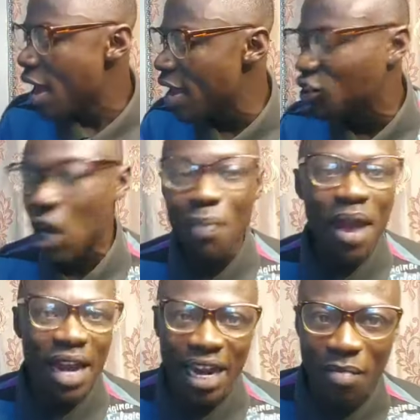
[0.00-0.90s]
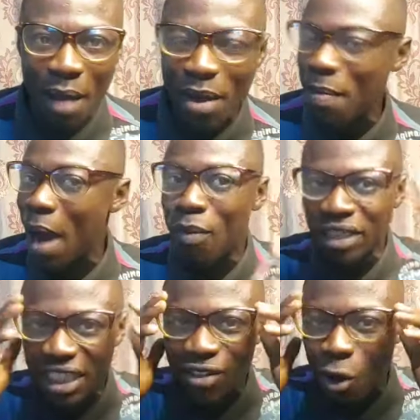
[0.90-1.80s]
And sure, be an animal, my
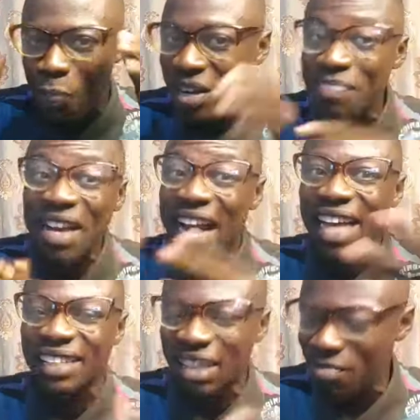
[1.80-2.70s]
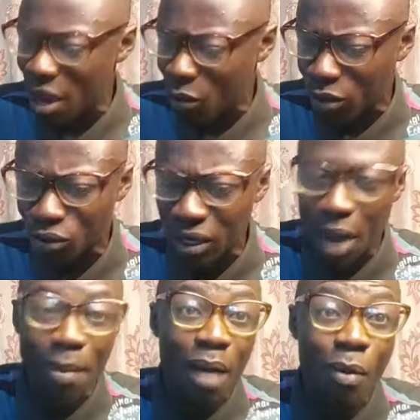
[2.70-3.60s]
babble until you open, make and send me a course
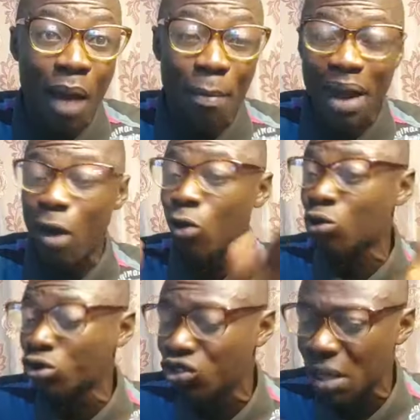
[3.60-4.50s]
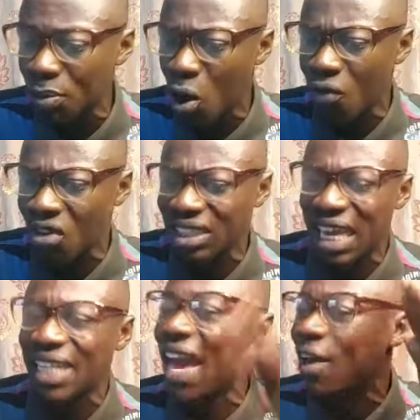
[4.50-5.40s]
when I brab my brow, no, you see, we know, you
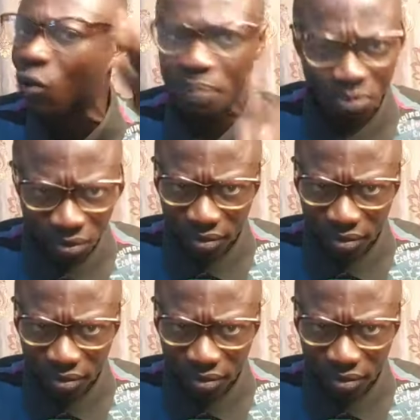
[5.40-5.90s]
said, Dino.